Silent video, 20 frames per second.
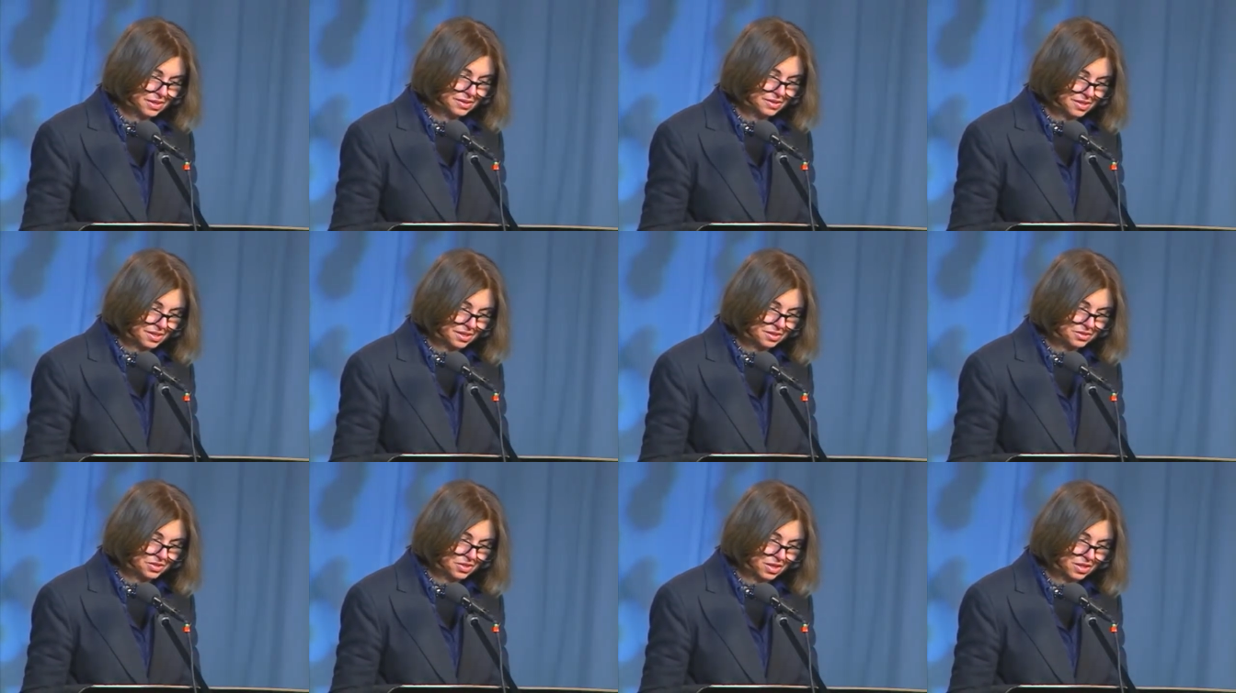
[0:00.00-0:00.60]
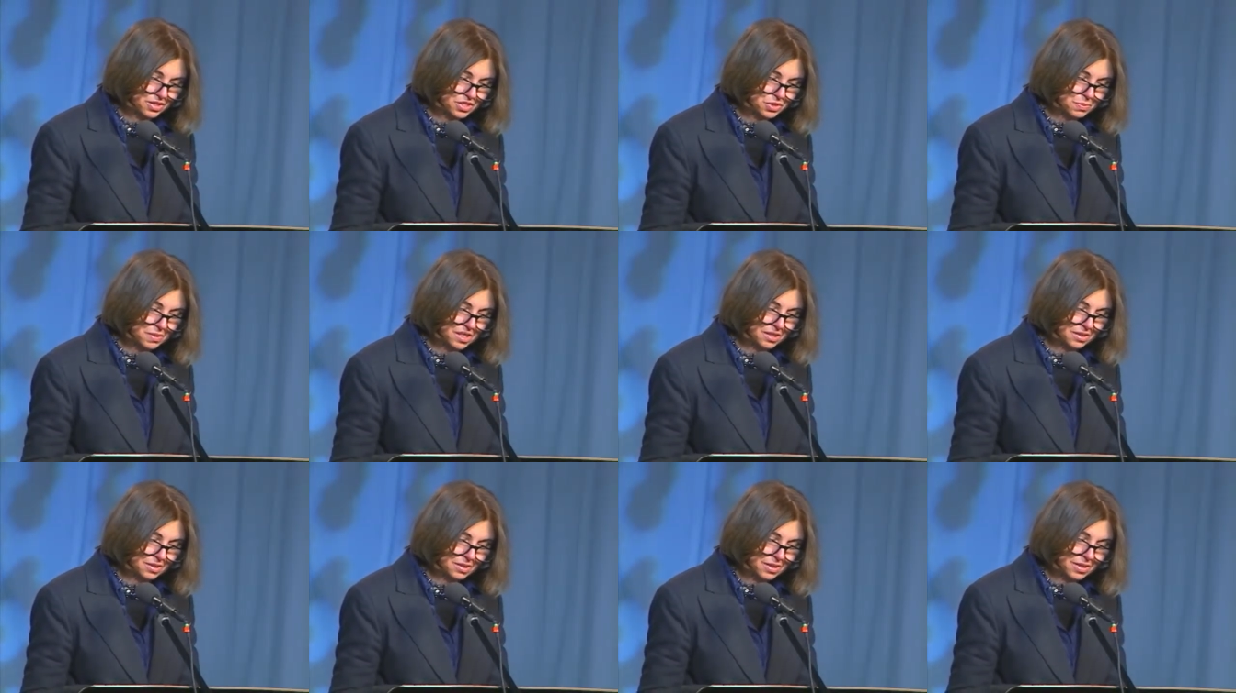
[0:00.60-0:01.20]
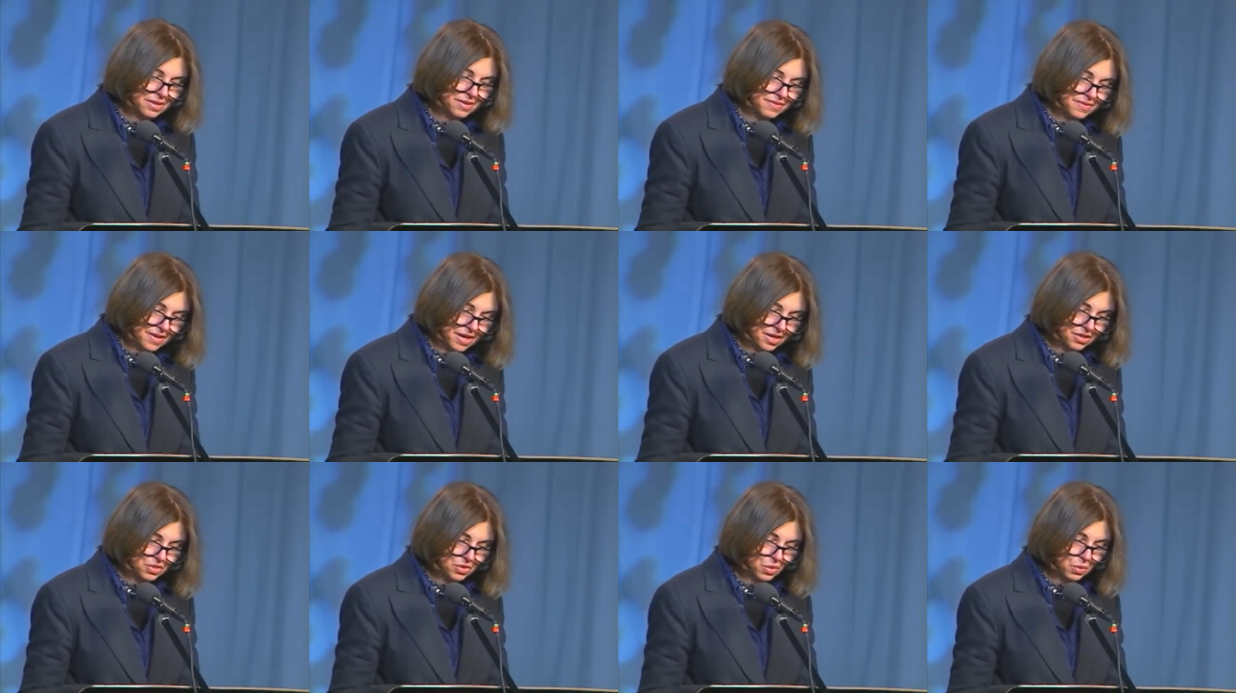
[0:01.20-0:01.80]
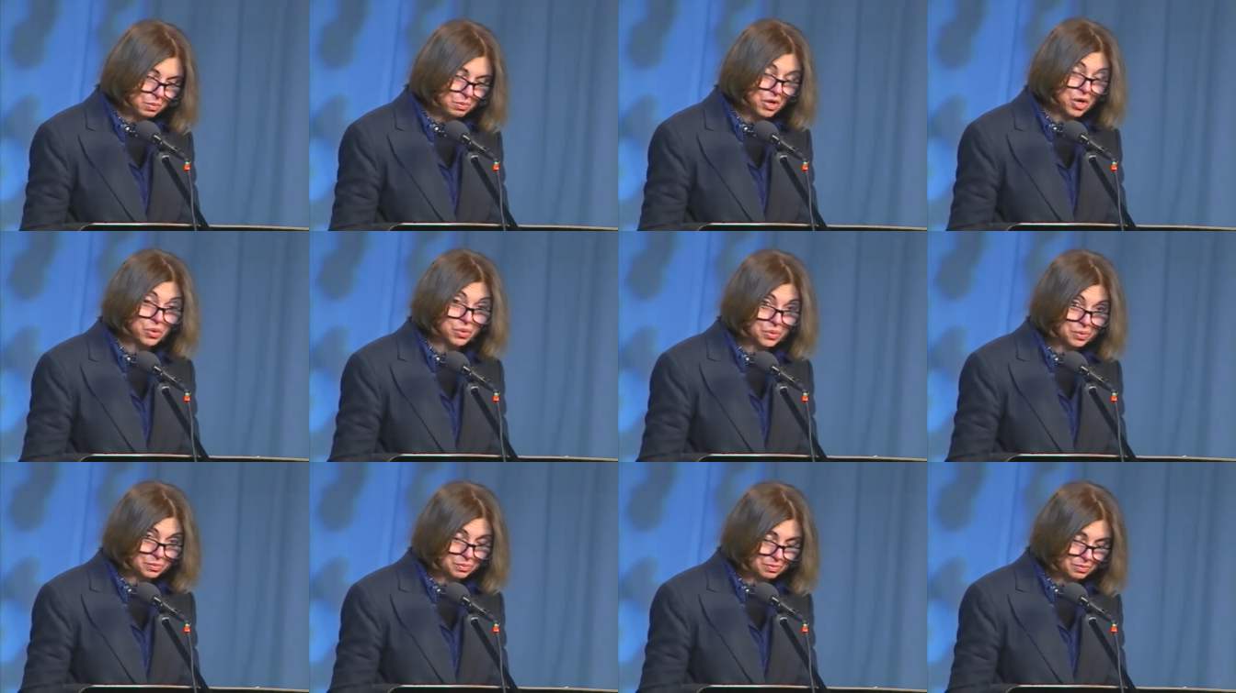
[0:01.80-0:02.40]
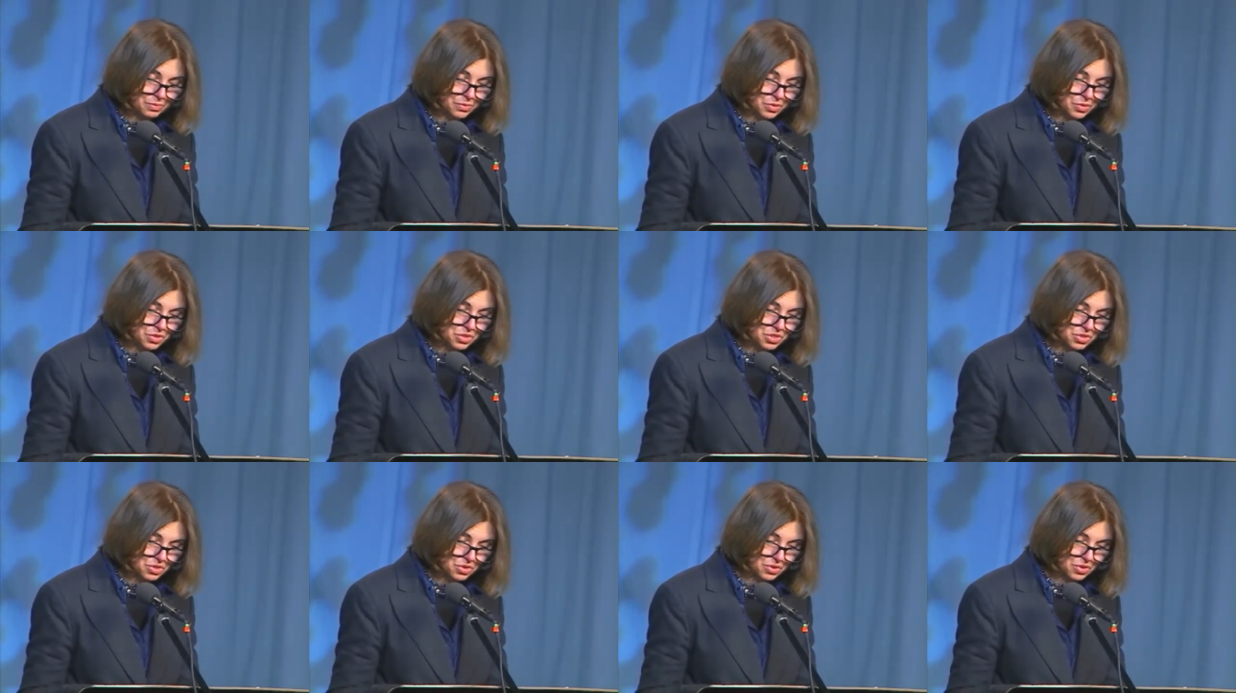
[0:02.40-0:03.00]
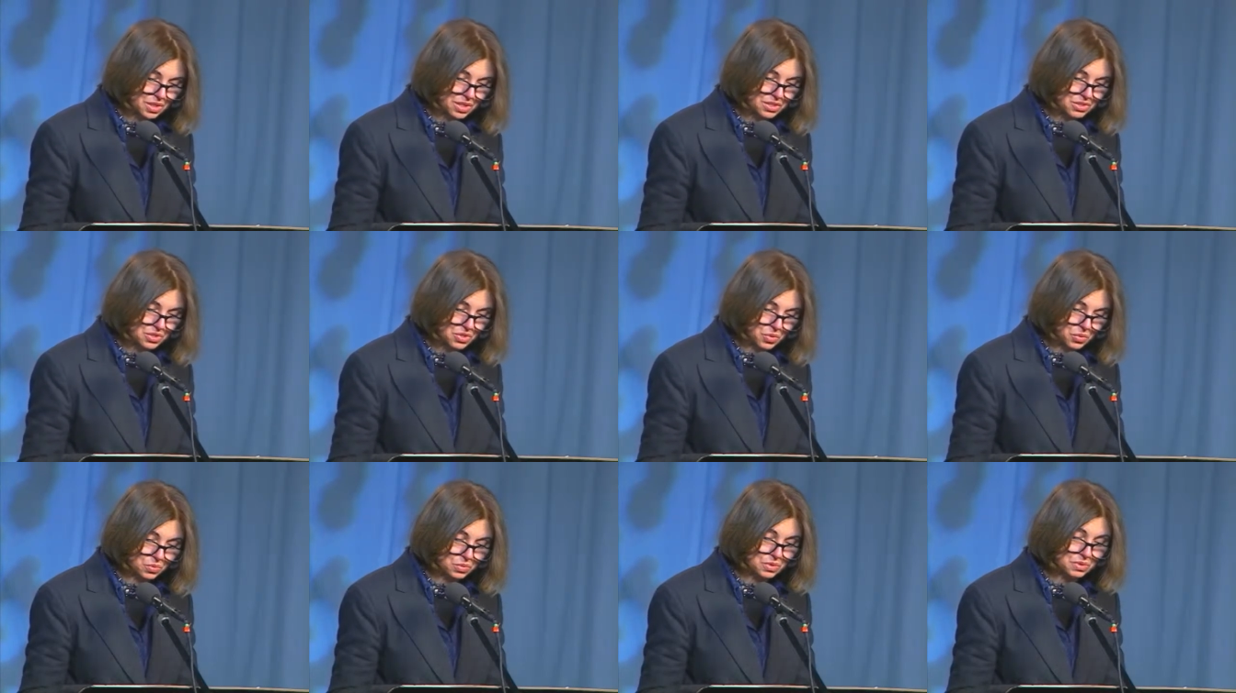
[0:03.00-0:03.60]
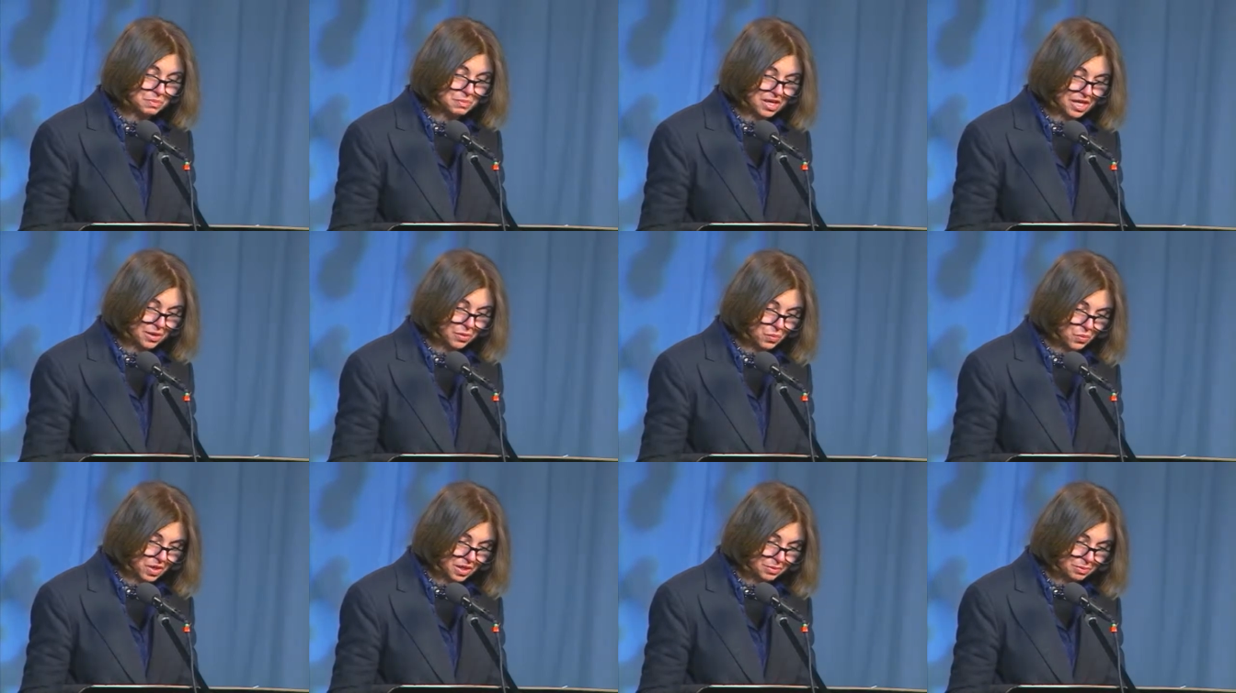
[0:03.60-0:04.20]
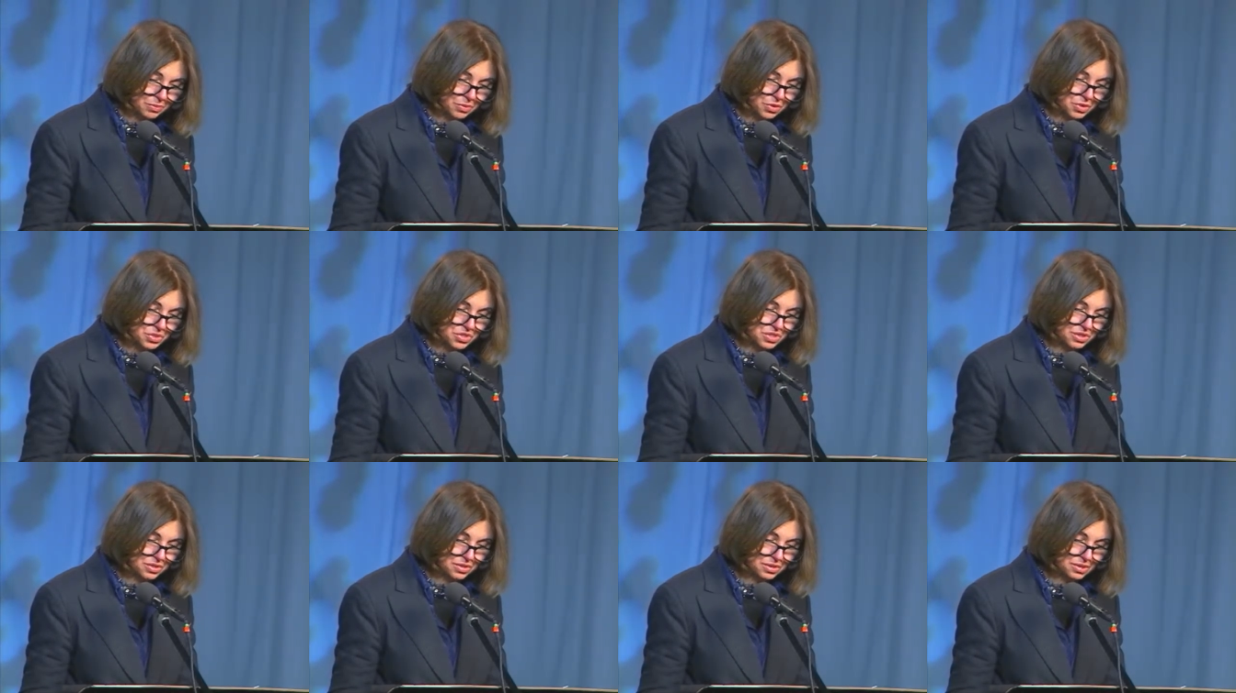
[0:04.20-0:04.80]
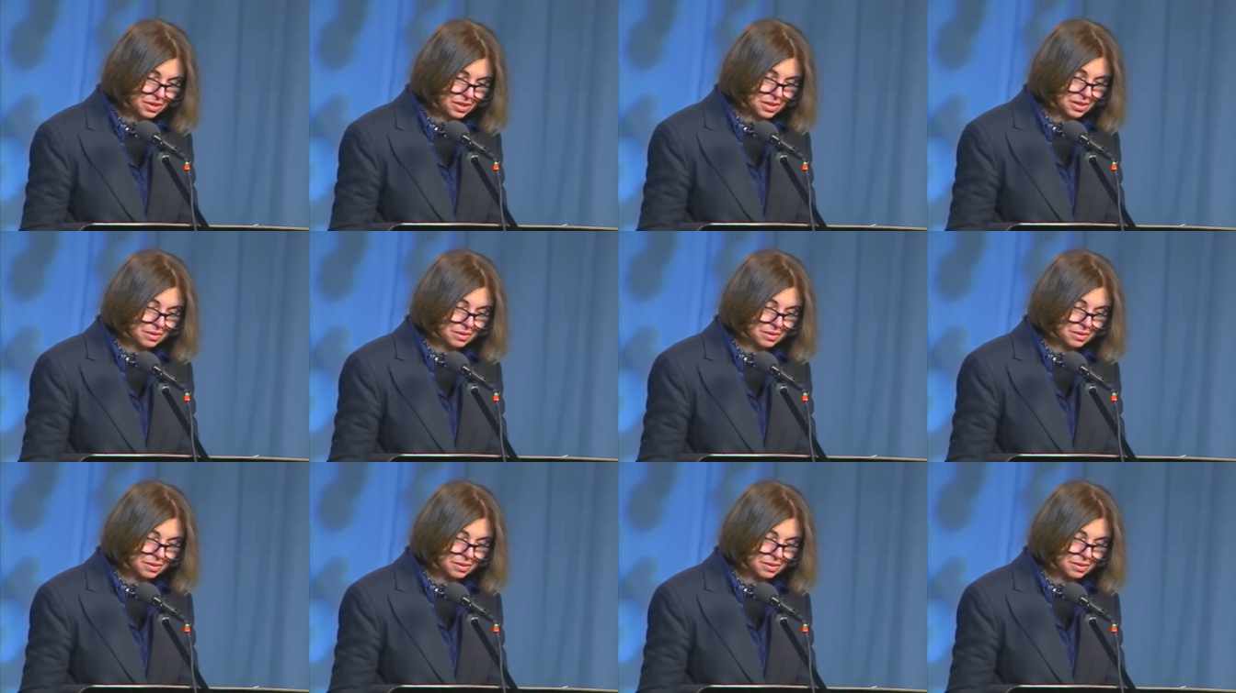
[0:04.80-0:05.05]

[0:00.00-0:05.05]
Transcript: the acknowledgement that no poem or story is owned by one person,